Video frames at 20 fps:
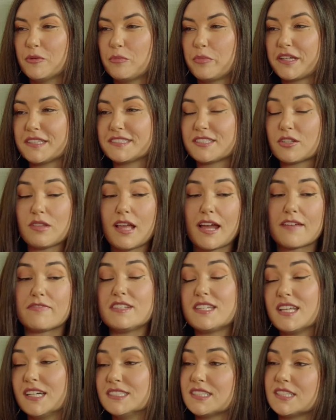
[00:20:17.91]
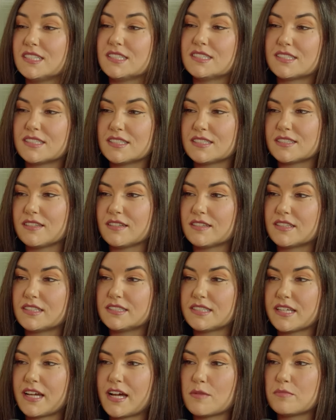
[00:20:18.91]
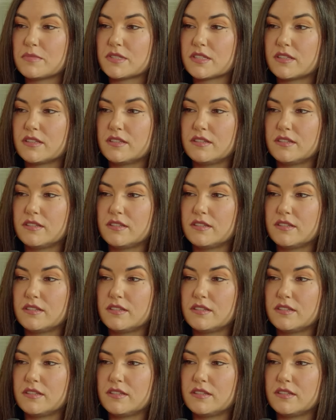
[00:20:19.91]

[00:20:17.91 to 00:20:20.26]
because their life doesn't exist on these apps.